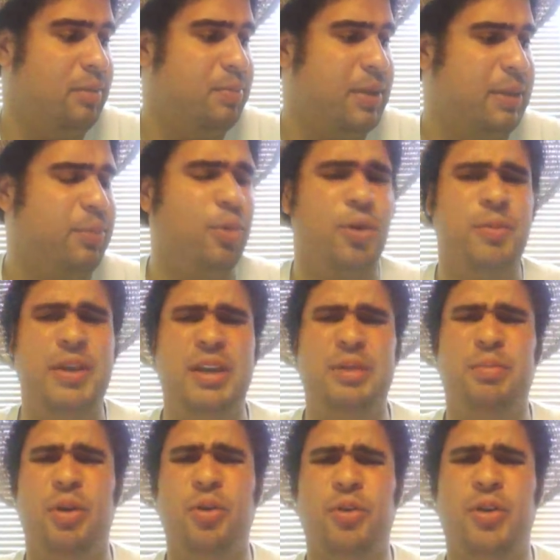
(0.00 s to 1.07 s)
people were being
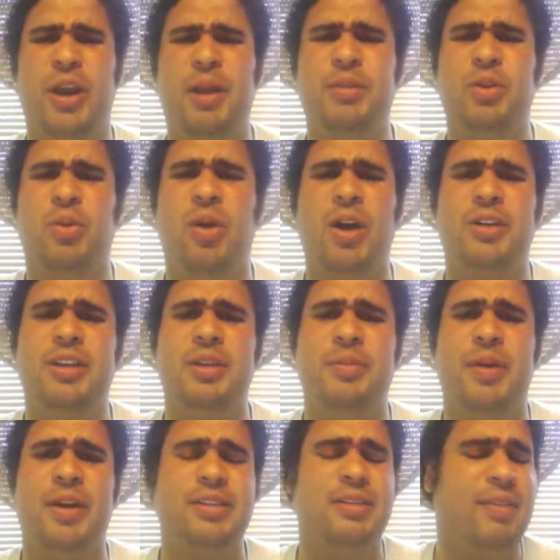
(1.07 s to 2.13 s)
programmed to walk to the
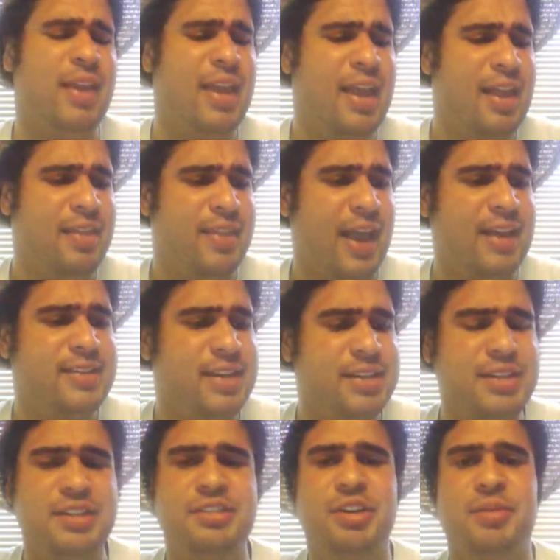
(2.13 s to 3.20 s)
parks. That's his
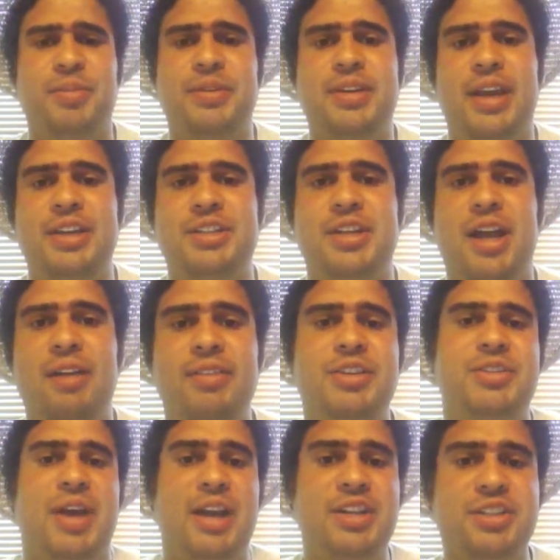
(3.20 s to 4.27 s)
interpretation of it,
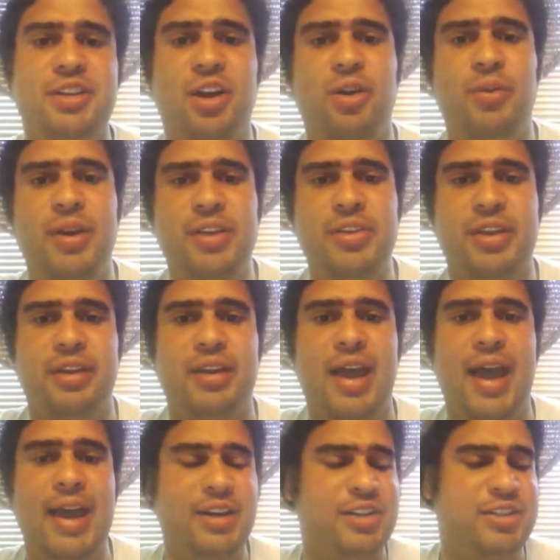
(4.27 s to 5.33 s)
so I just go with it.
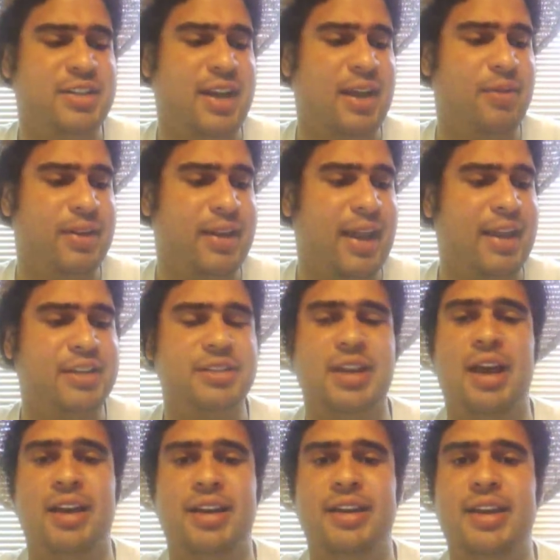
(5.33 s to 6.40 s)
I understand what gang
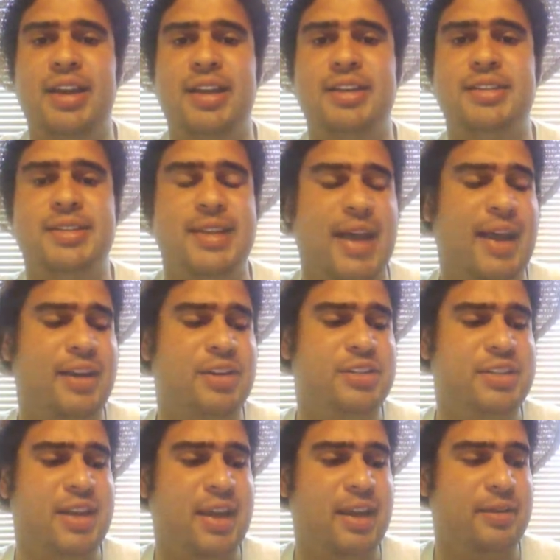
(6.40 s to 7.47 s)
stalking is, and I
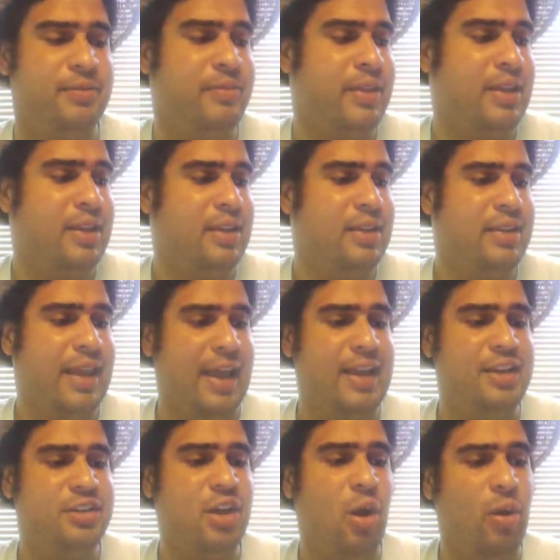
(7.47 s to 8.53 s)
understand that
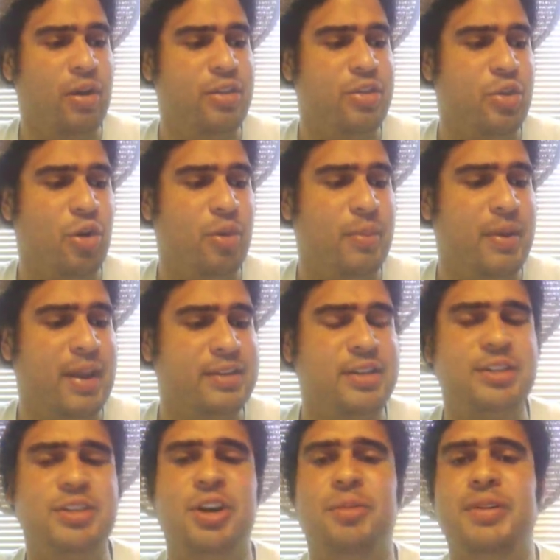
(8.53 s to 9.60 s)
he's going through it, but his
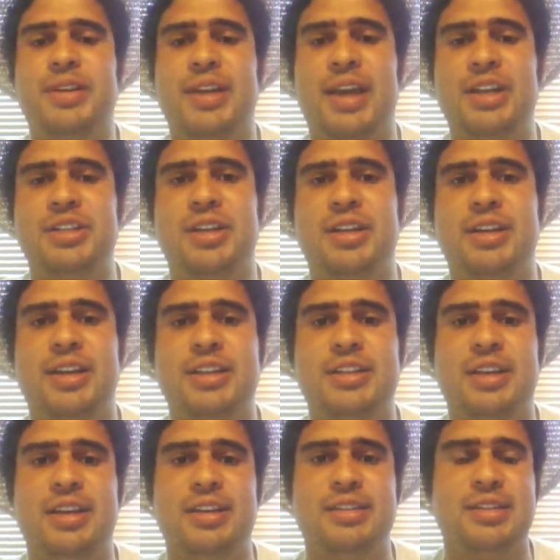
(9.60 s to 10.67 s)
interpretation
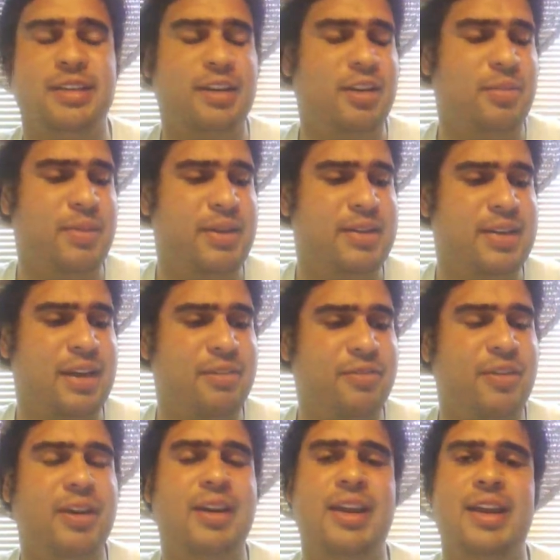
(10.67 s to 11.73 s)
is a little bit
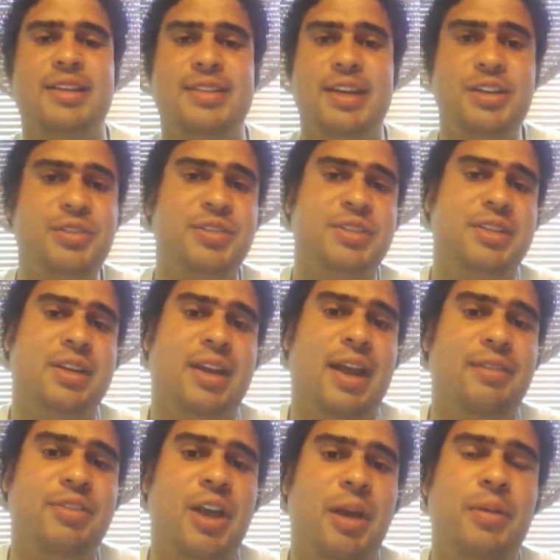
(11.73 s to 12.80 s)
different, and it's interesting.
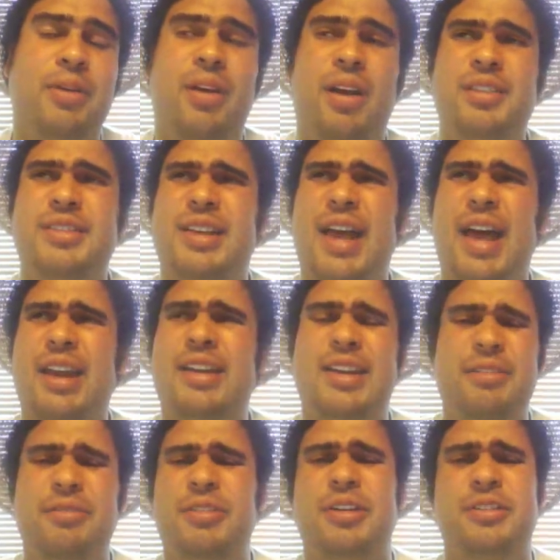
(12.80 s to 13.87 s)
I've come across a lot of
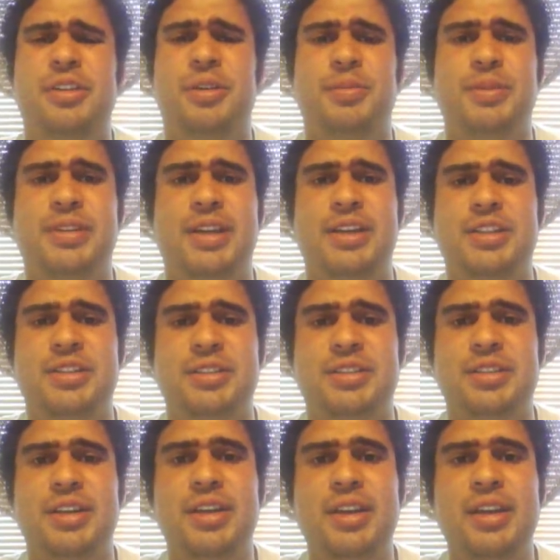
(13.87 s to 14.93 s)
different
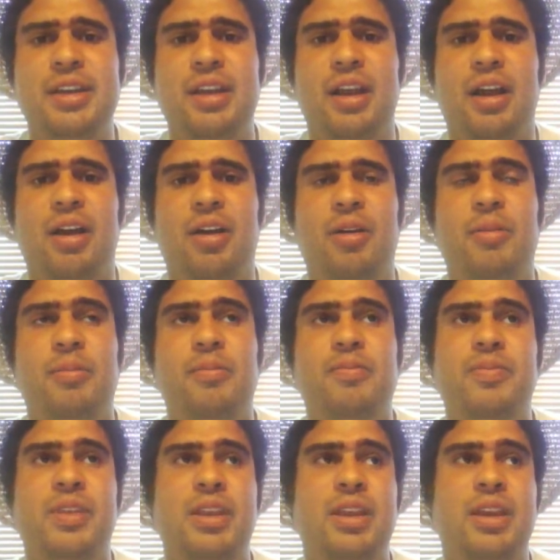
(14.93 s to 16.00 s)
interpretations, and